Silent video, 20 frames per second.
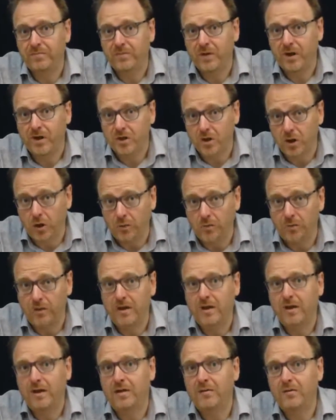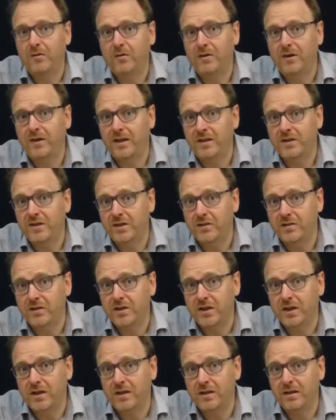So, if you think that's
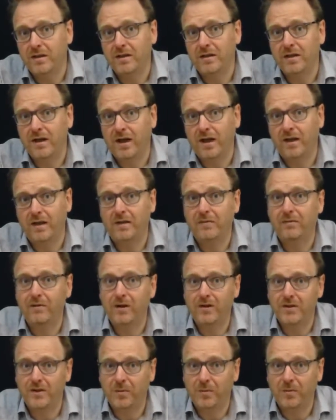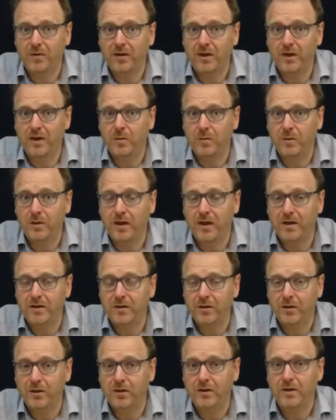interesting, and if that's something that you would like to
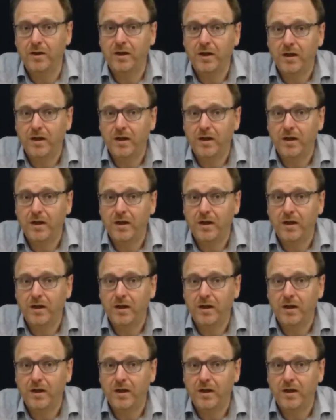learn,